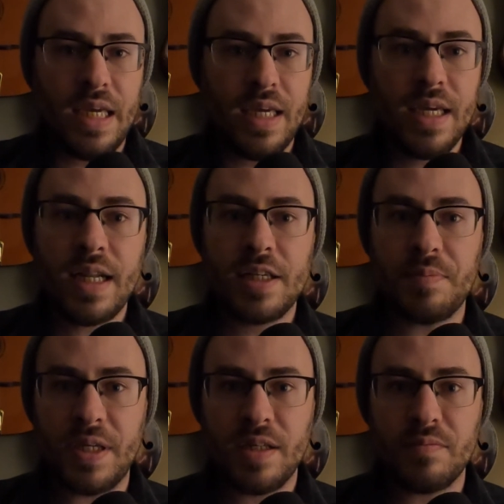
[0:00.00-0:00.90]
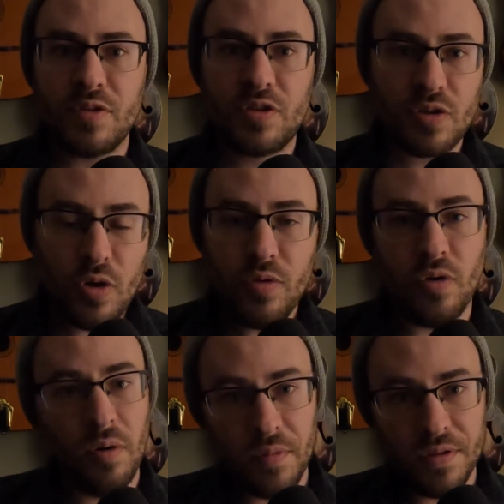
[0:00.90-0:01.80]
It has become so
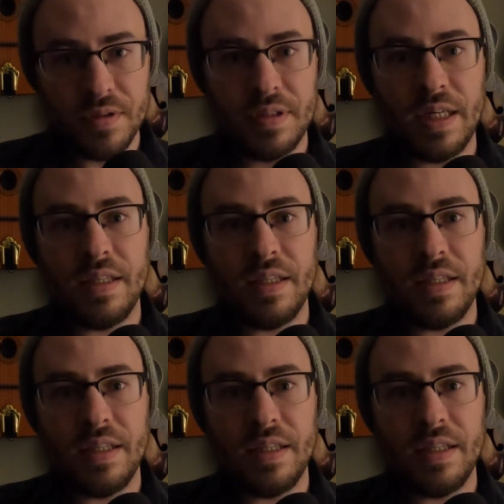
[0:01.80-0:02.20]
normal that